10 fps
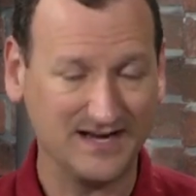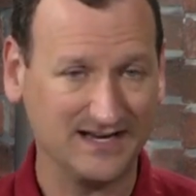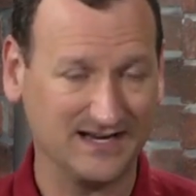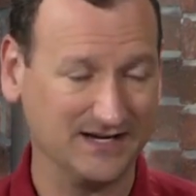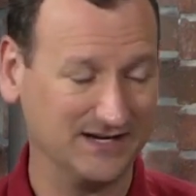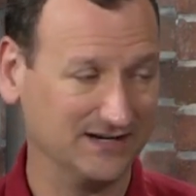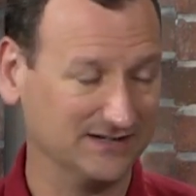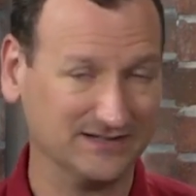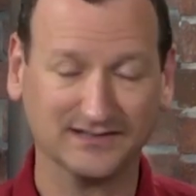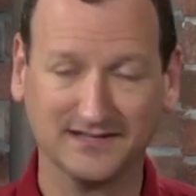
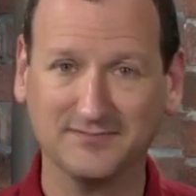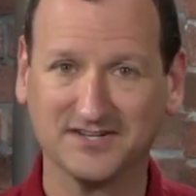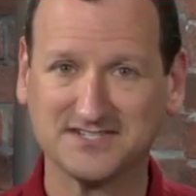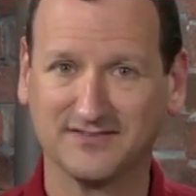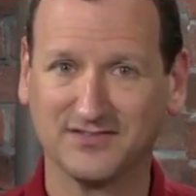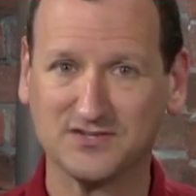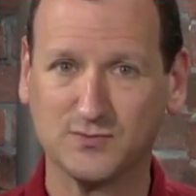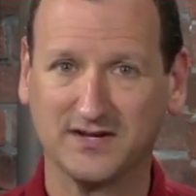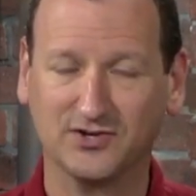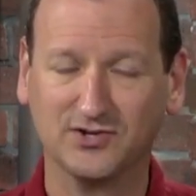a limit to the things
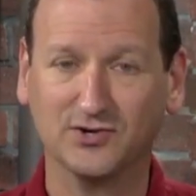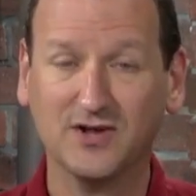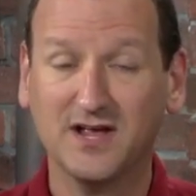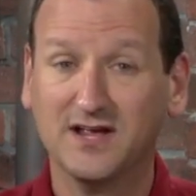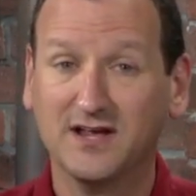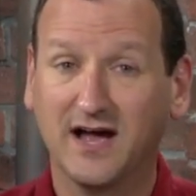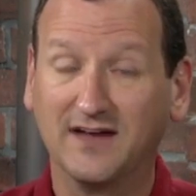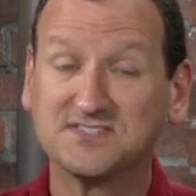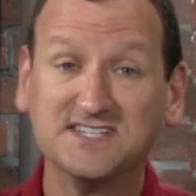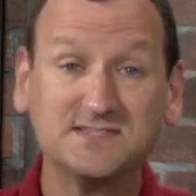we can do.
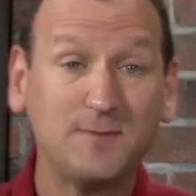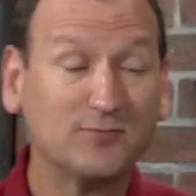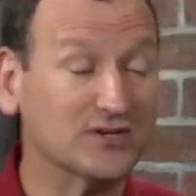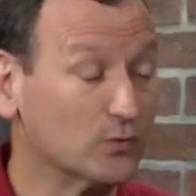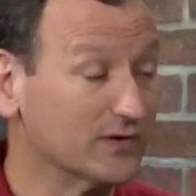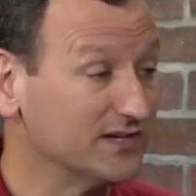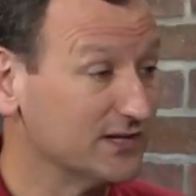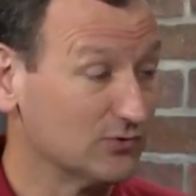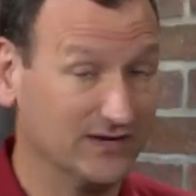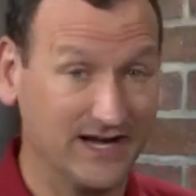I've seen some people get really
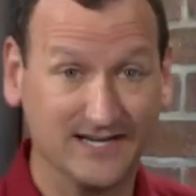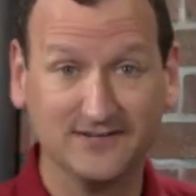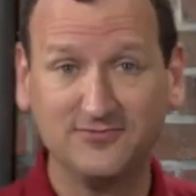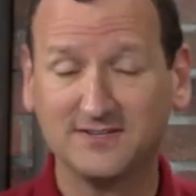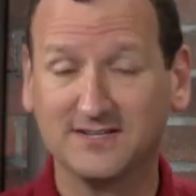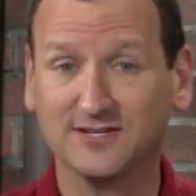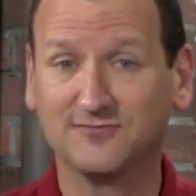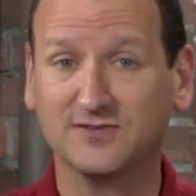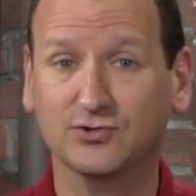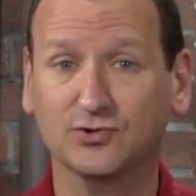creative.
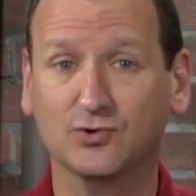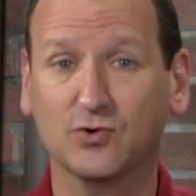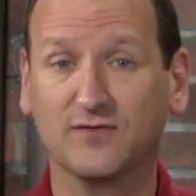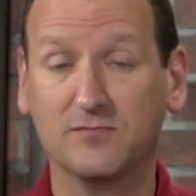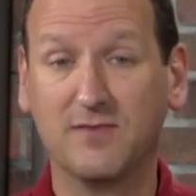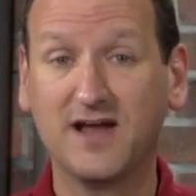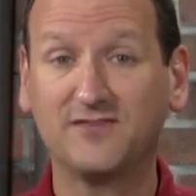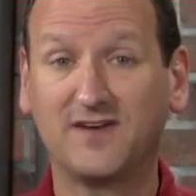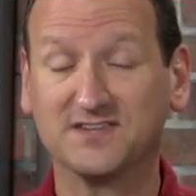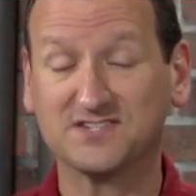If you
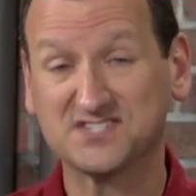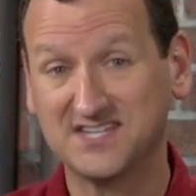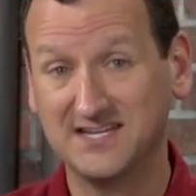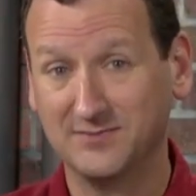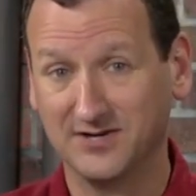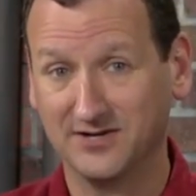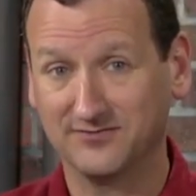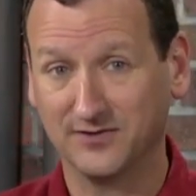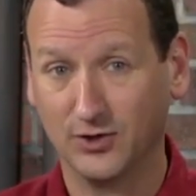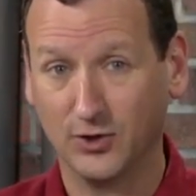modify the schema
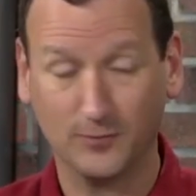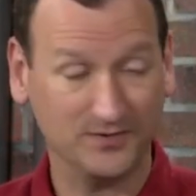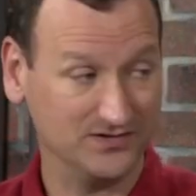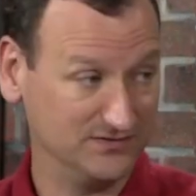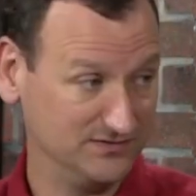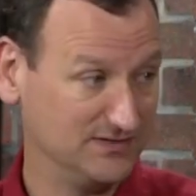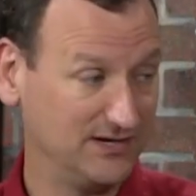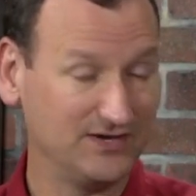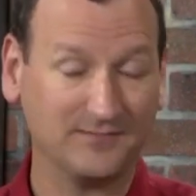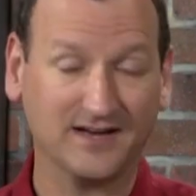for the
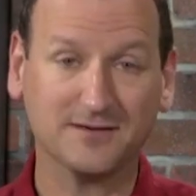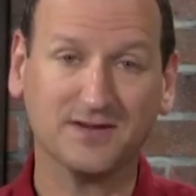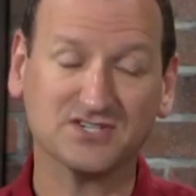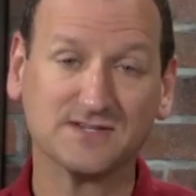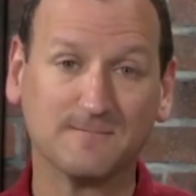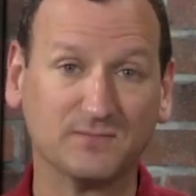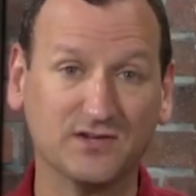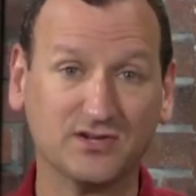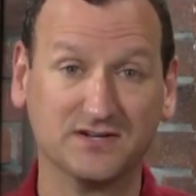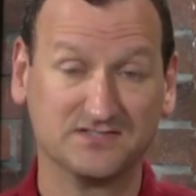OpenLDAP database,
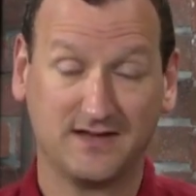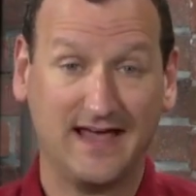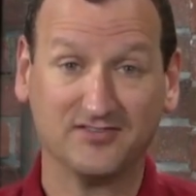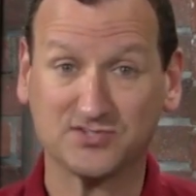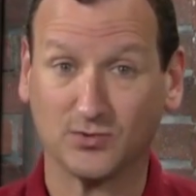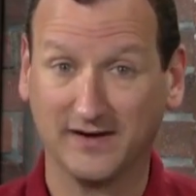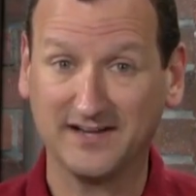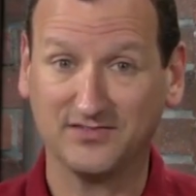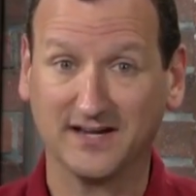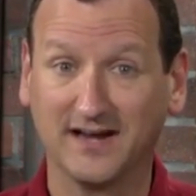you can have it store
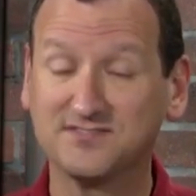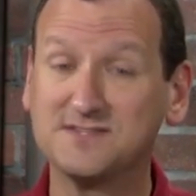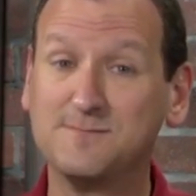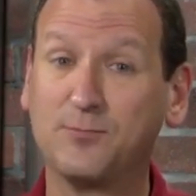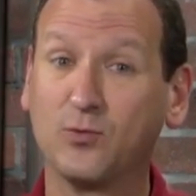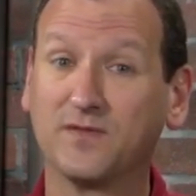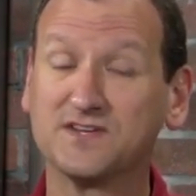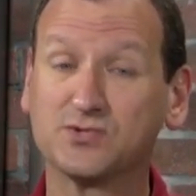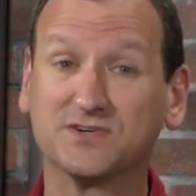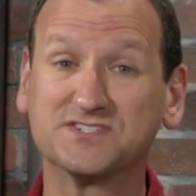anything. I've seen people where
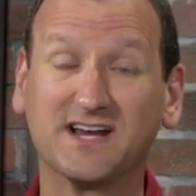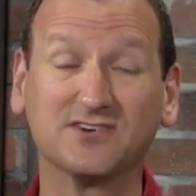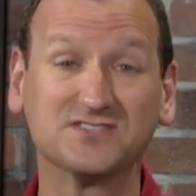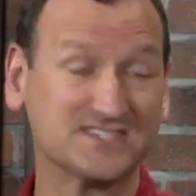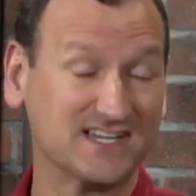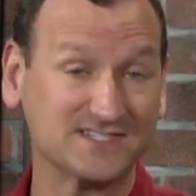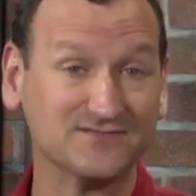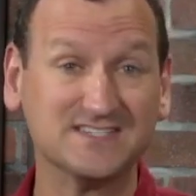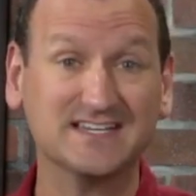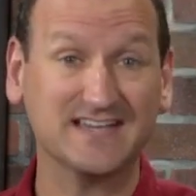they store entire sets
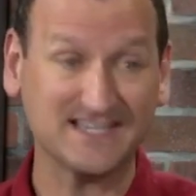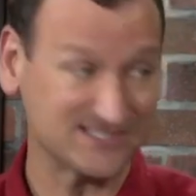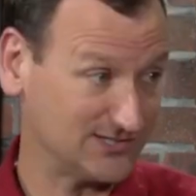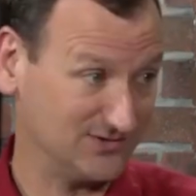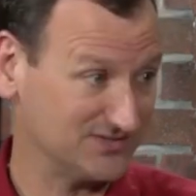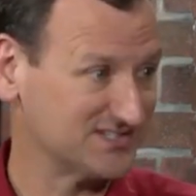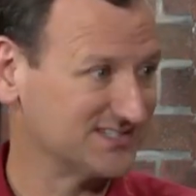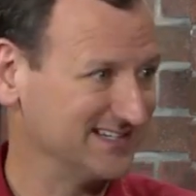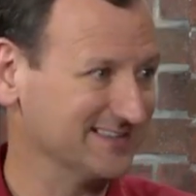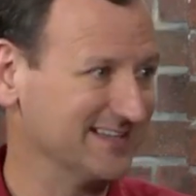of DNS zones
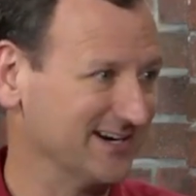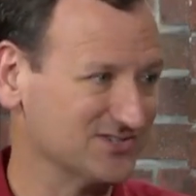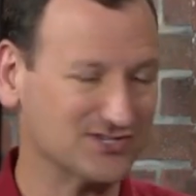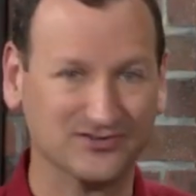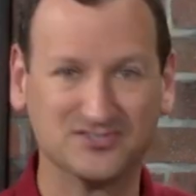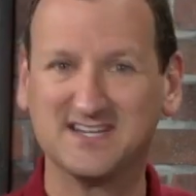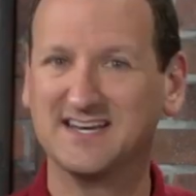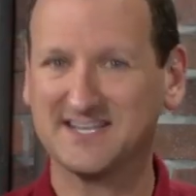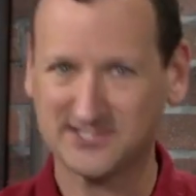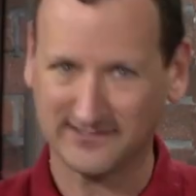in there, so their
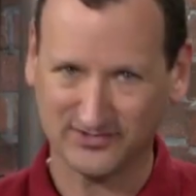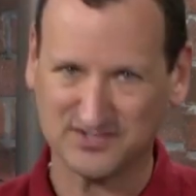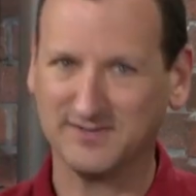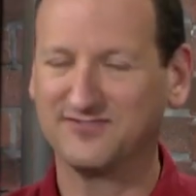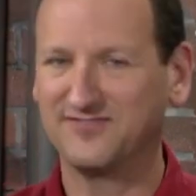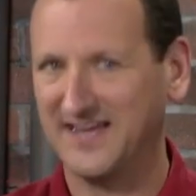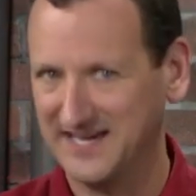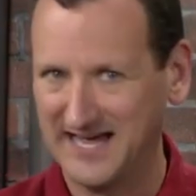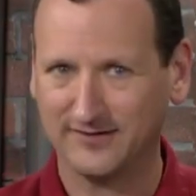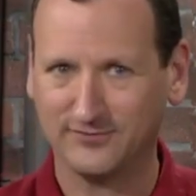DNS servers are being
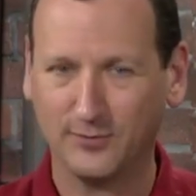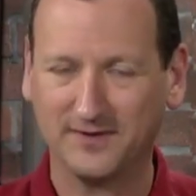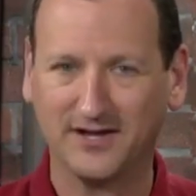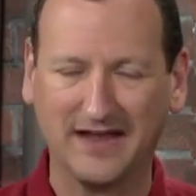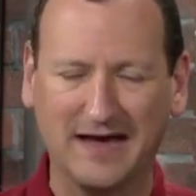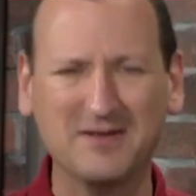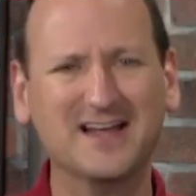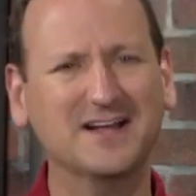fed out of OpenLDAP.